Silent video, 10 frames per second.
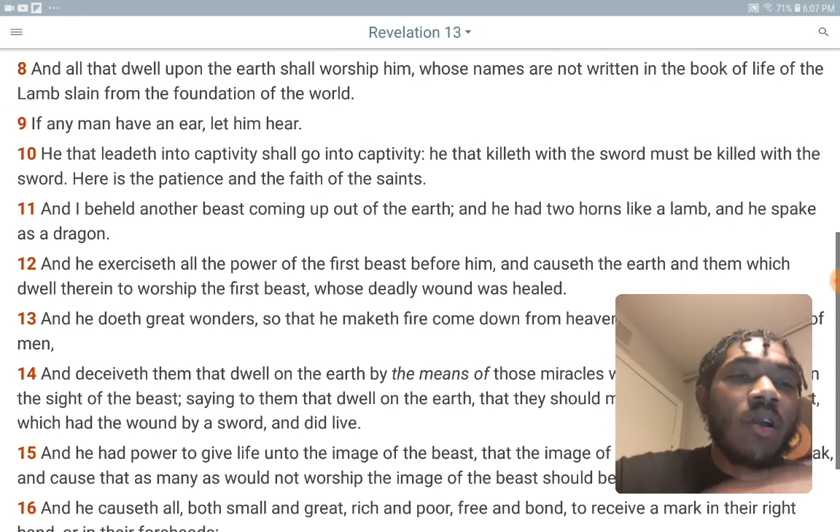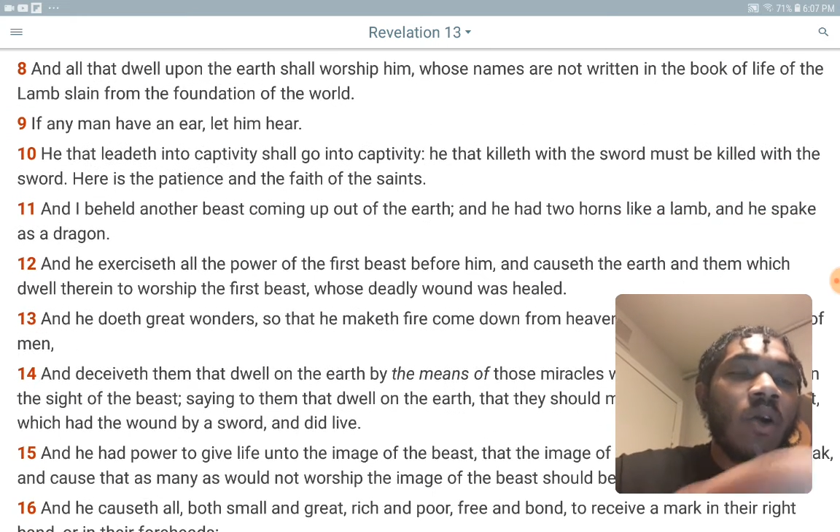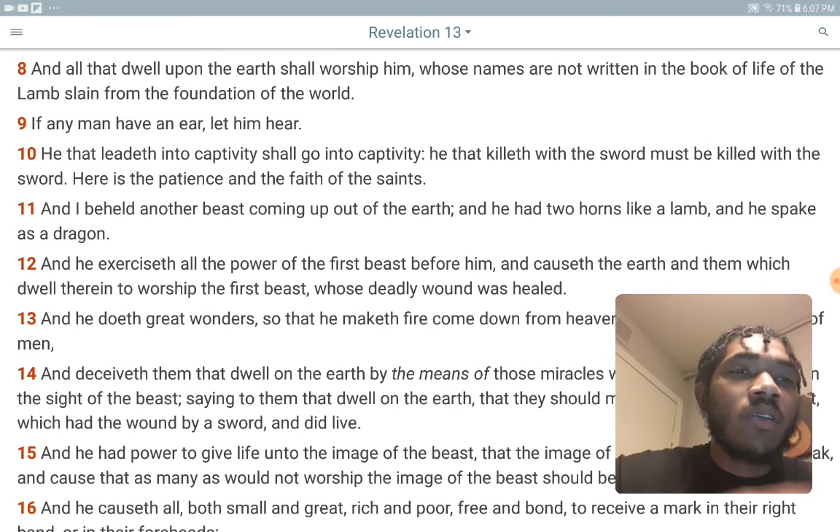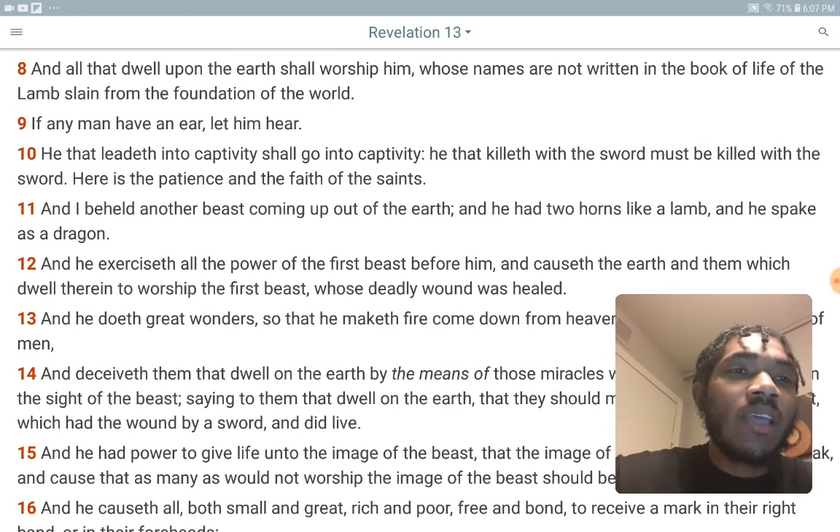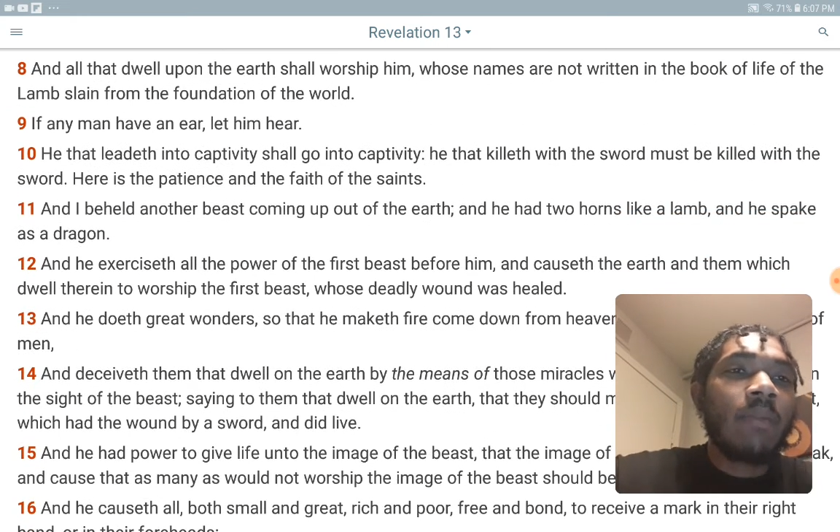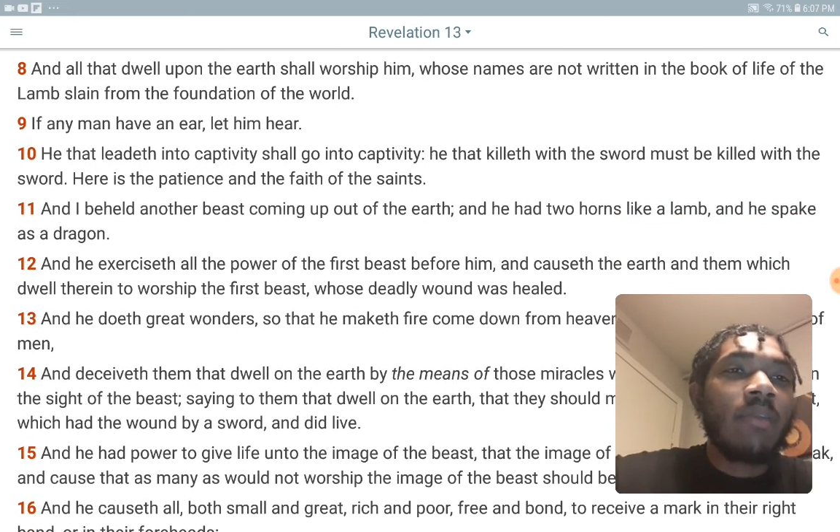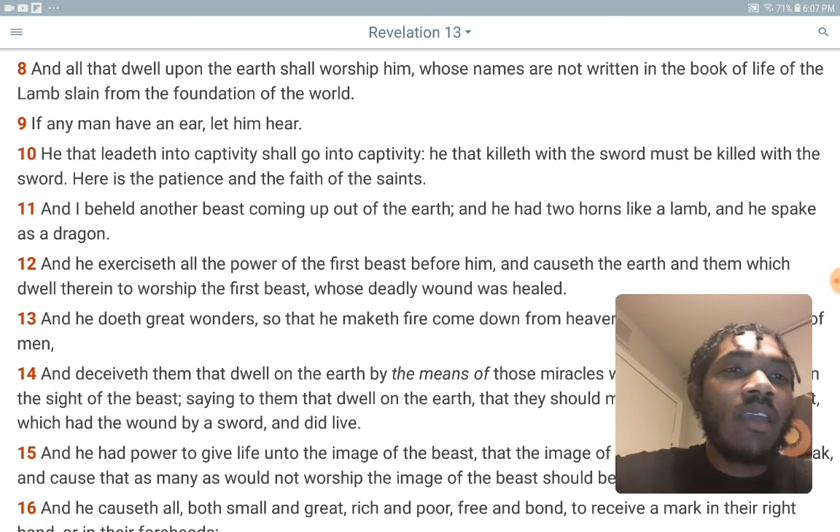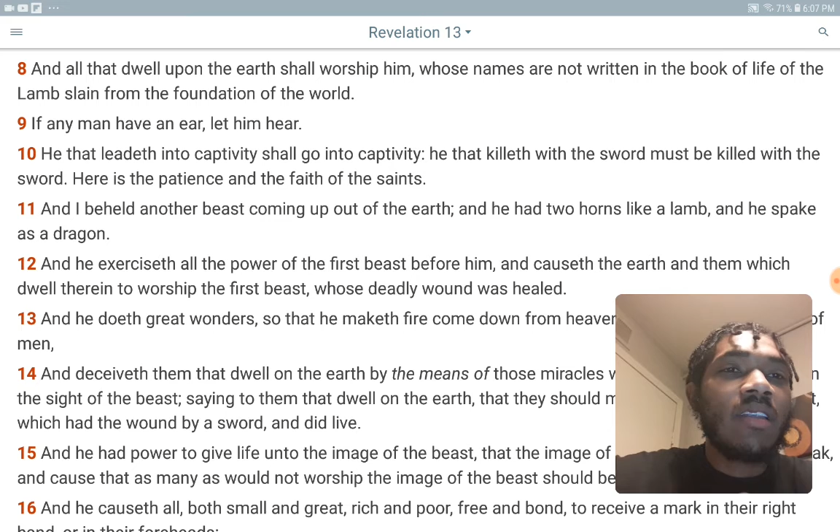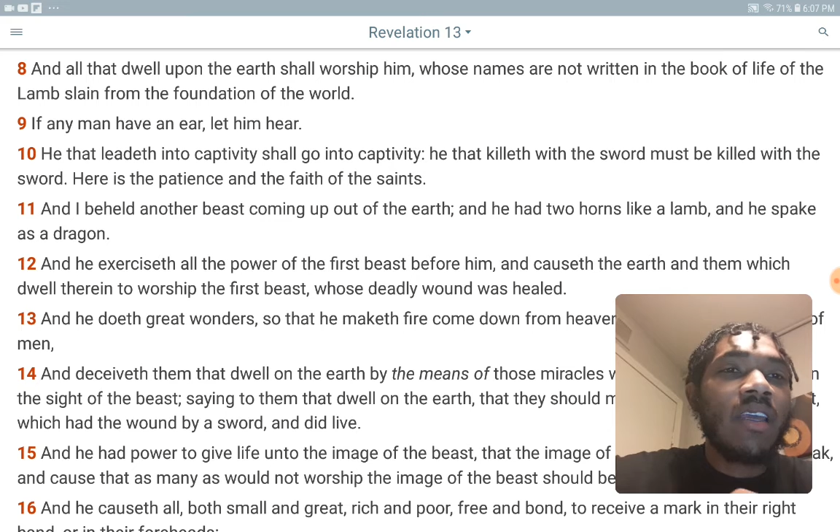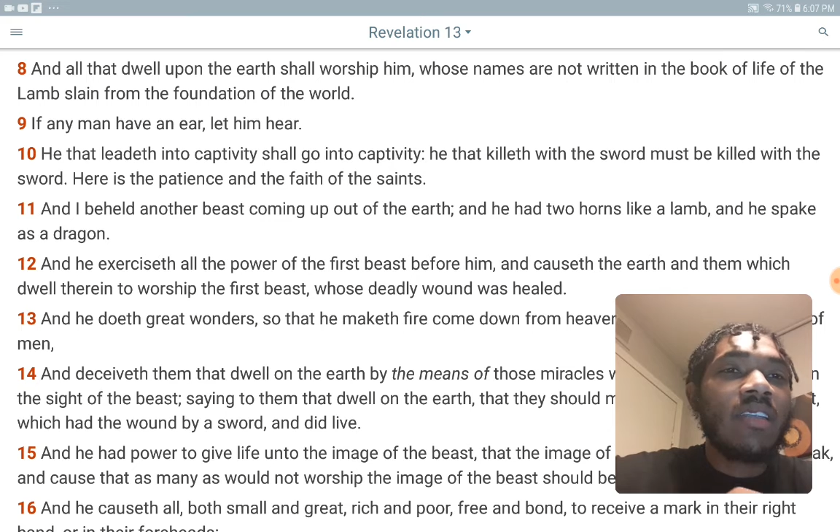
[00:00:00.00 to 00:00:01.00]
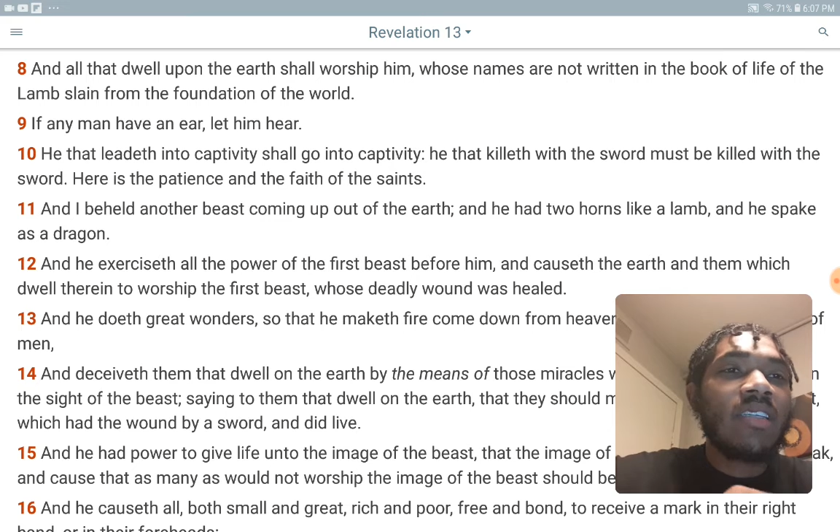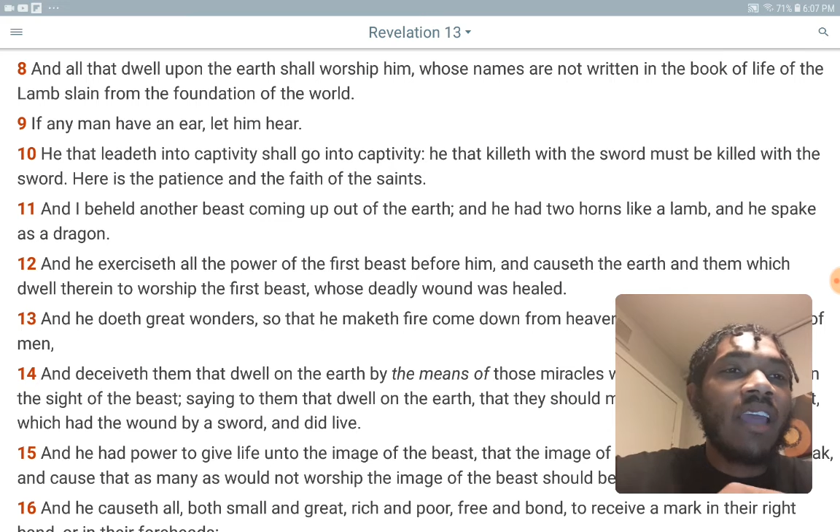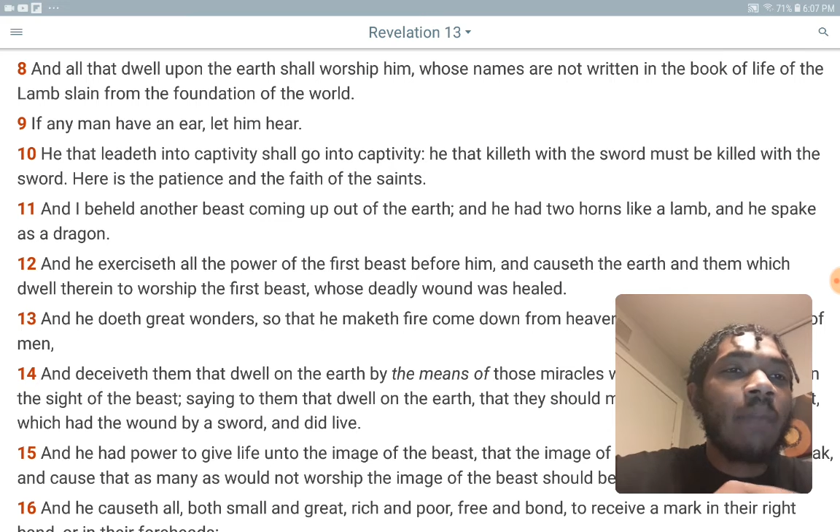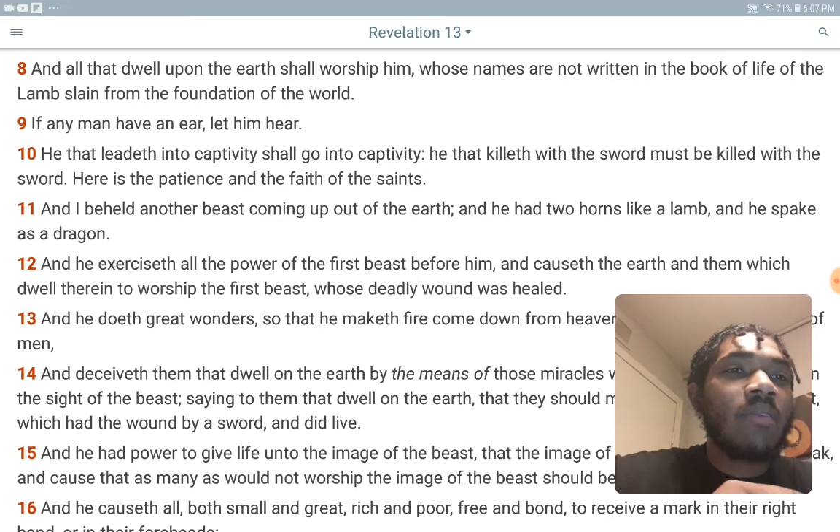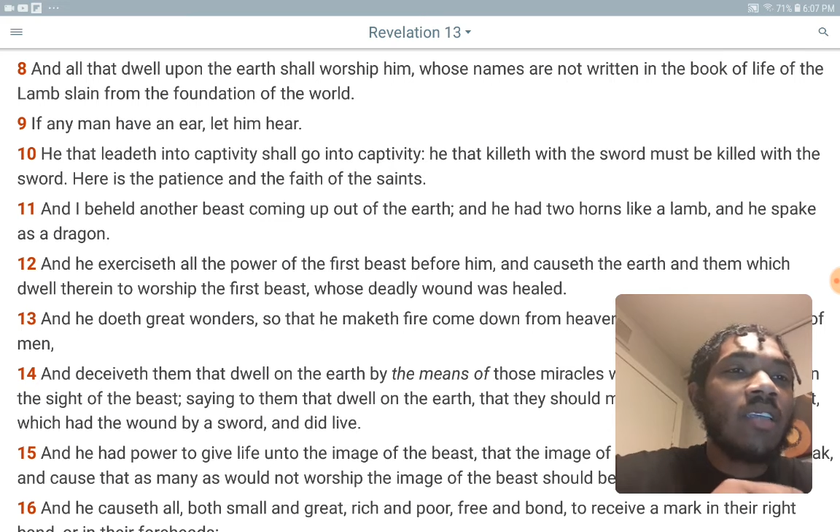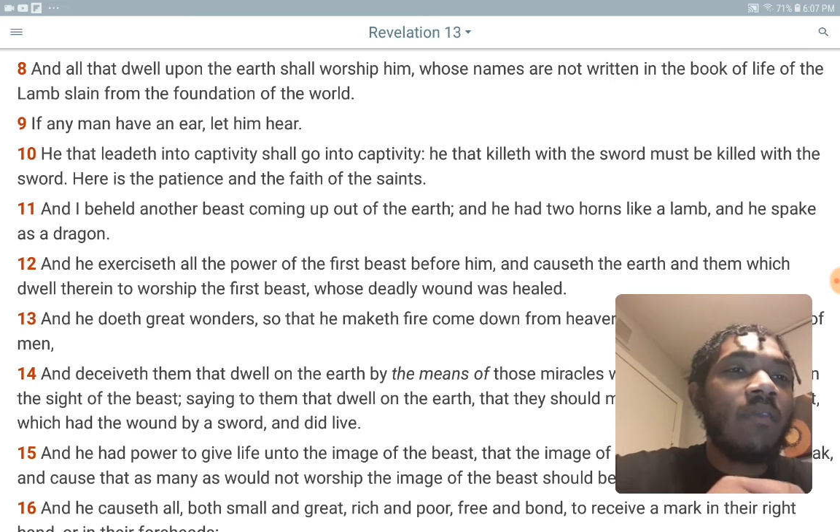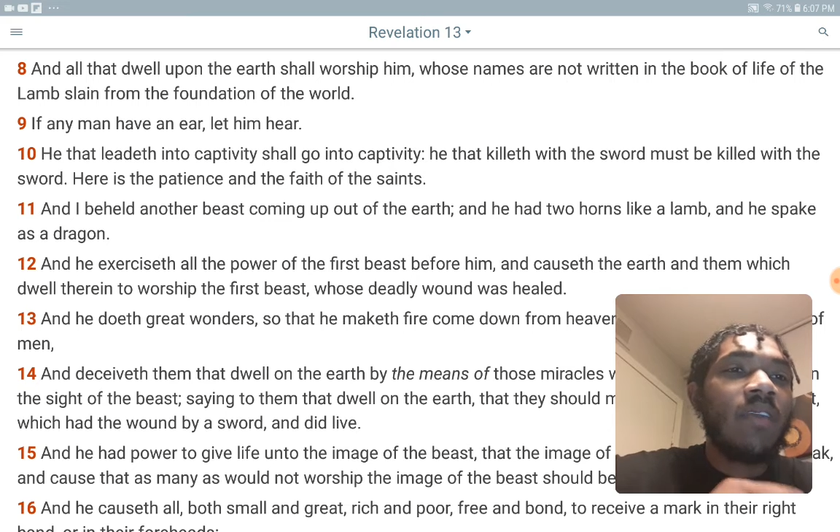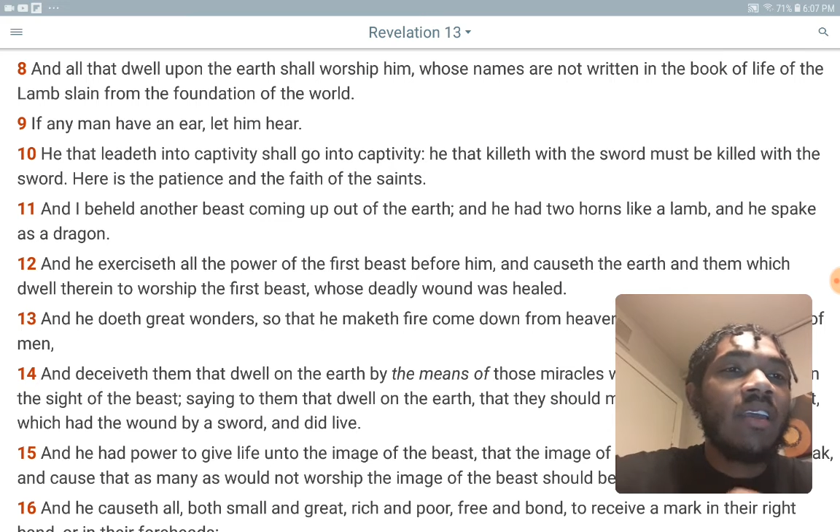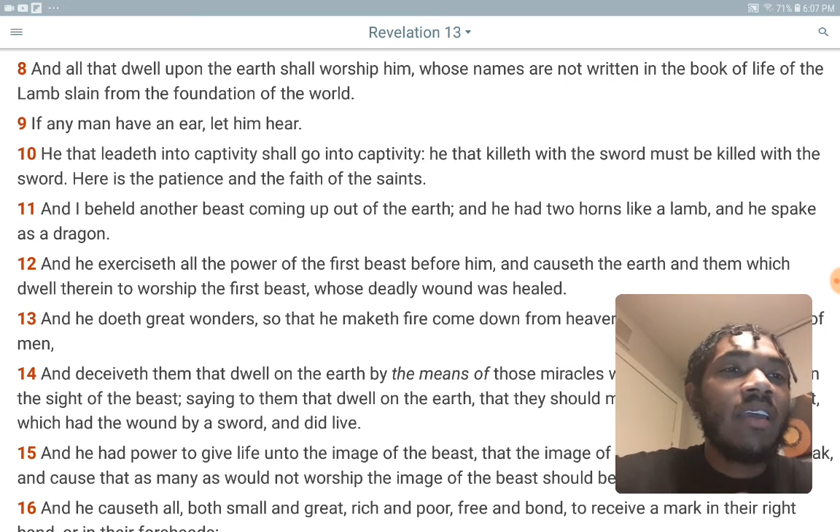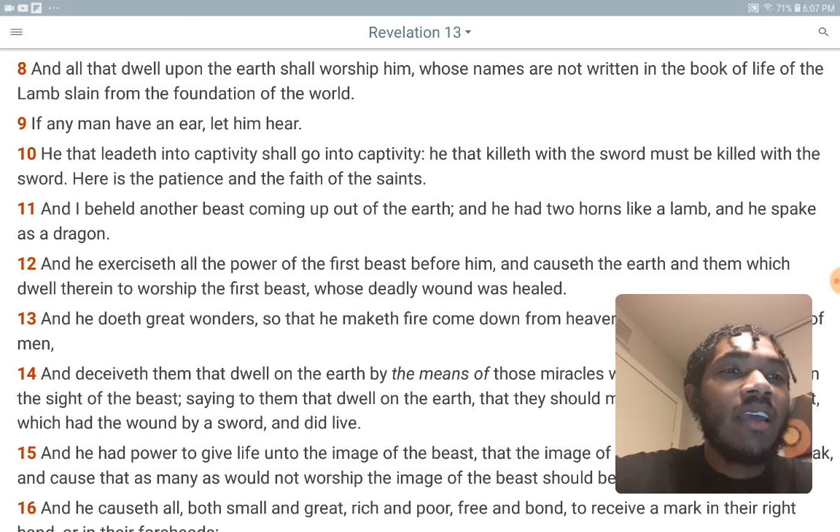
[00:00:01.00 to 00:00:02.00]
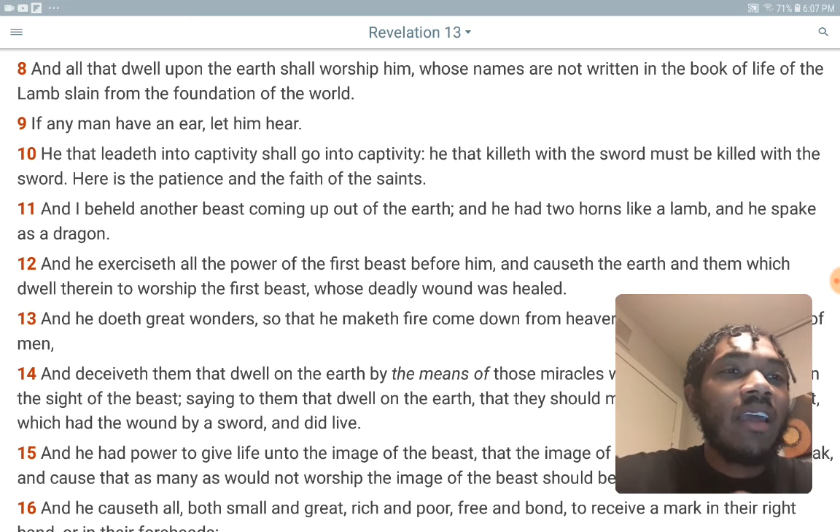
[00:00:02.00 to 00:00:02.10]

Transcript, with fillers: go into into captivity,